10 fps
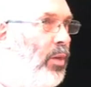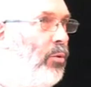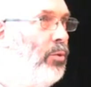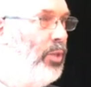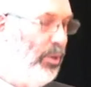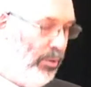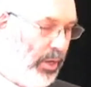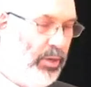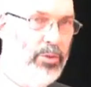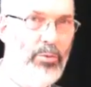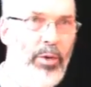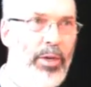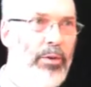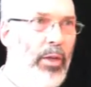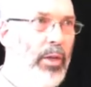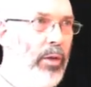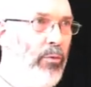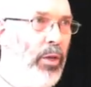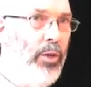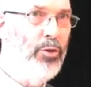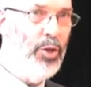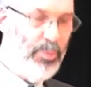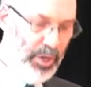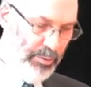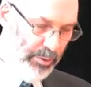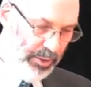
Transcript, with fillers: and also elsewhere uh, in Germany, for